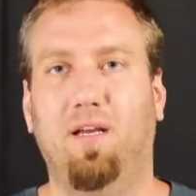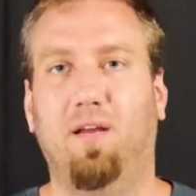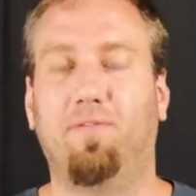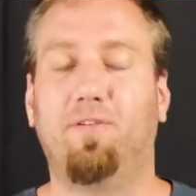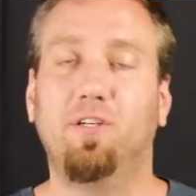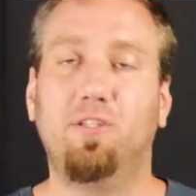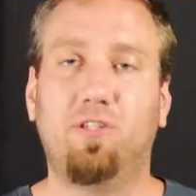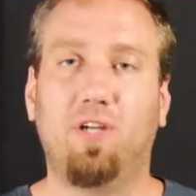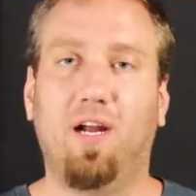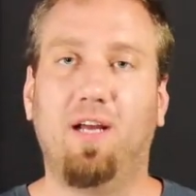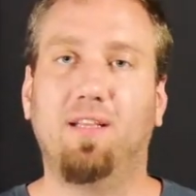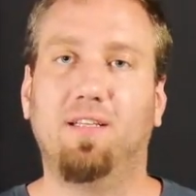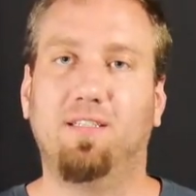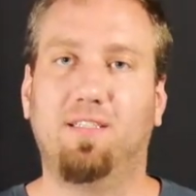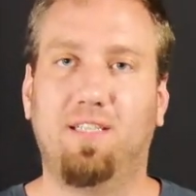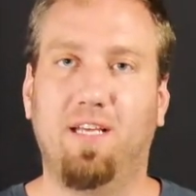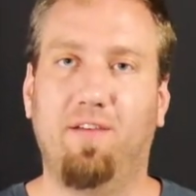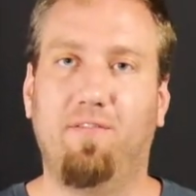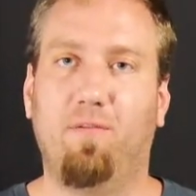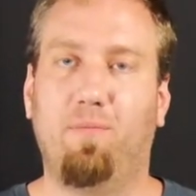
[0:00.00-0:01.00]
If you're trying to
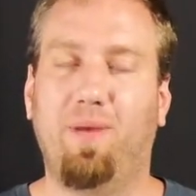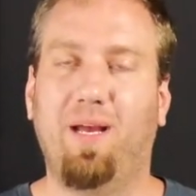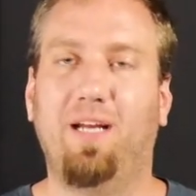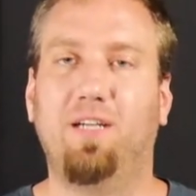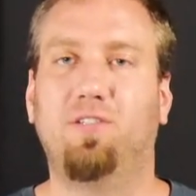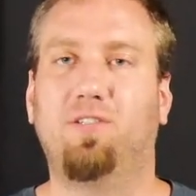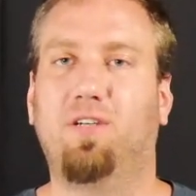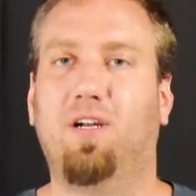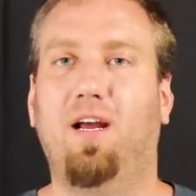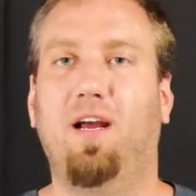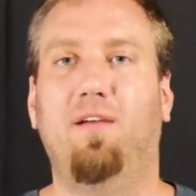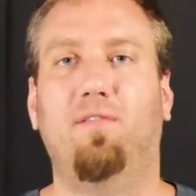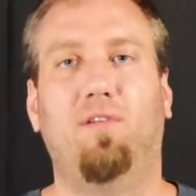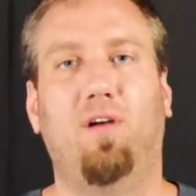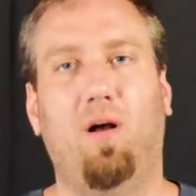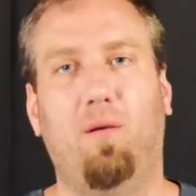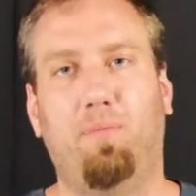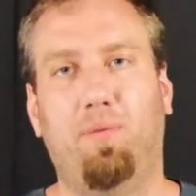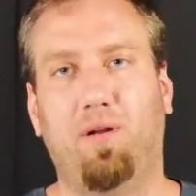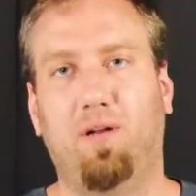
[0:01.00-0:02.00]
save a bad drive,
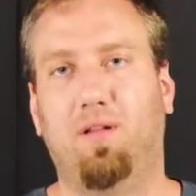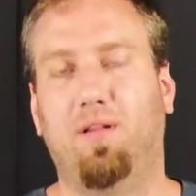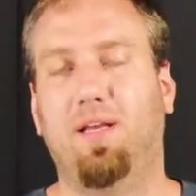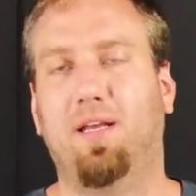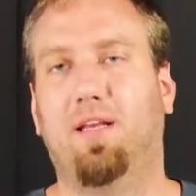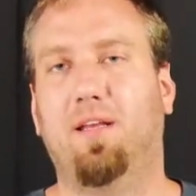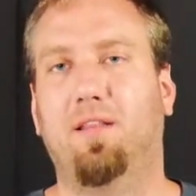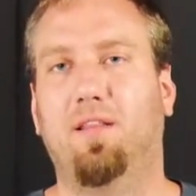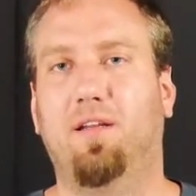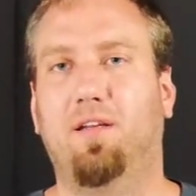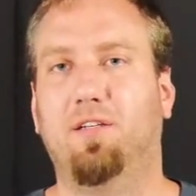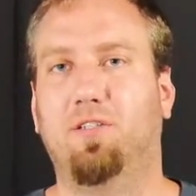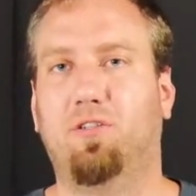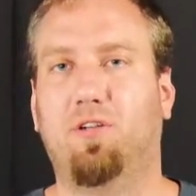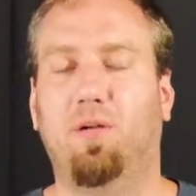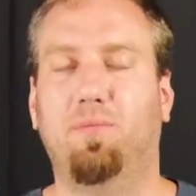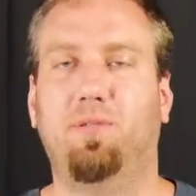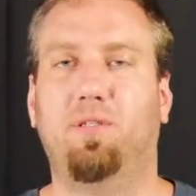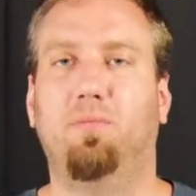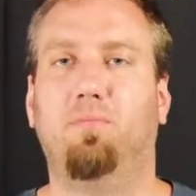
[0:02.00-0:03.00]
I'll put a link in the
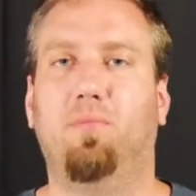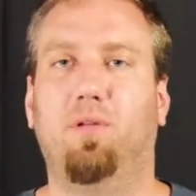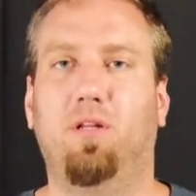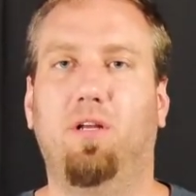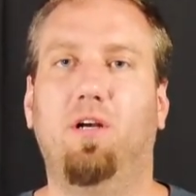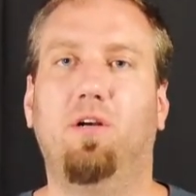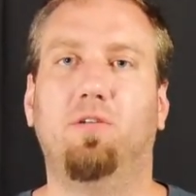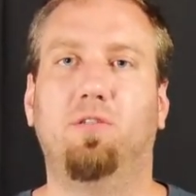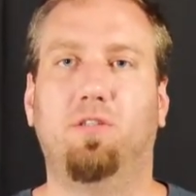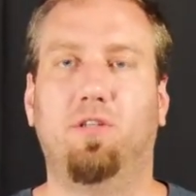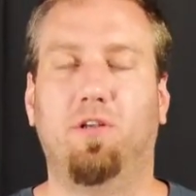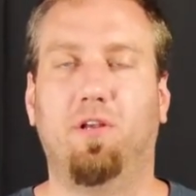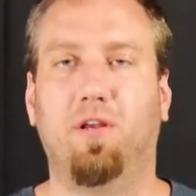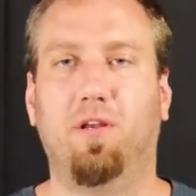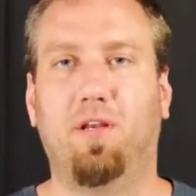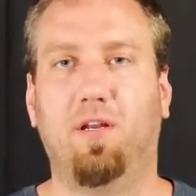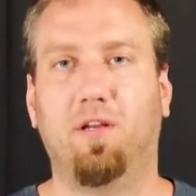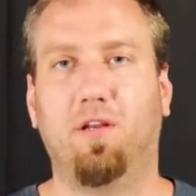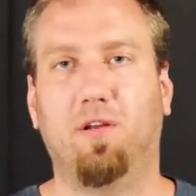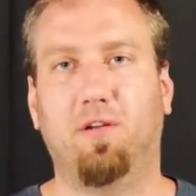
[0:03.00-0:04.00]
description below so you
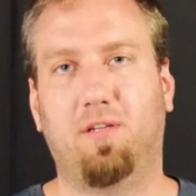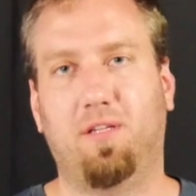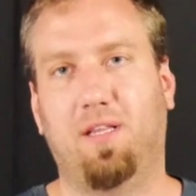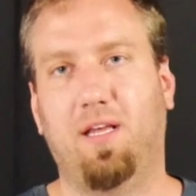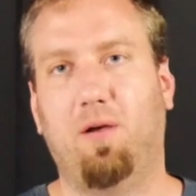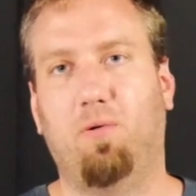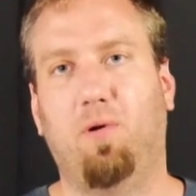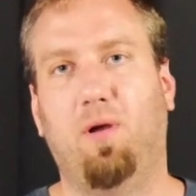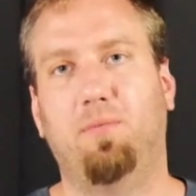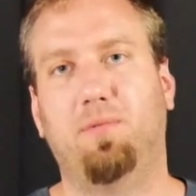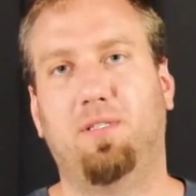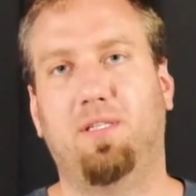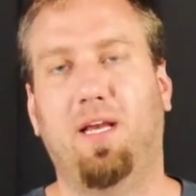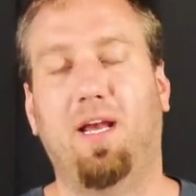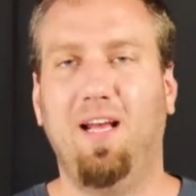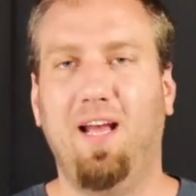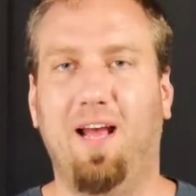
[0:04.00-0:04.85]
can go to that website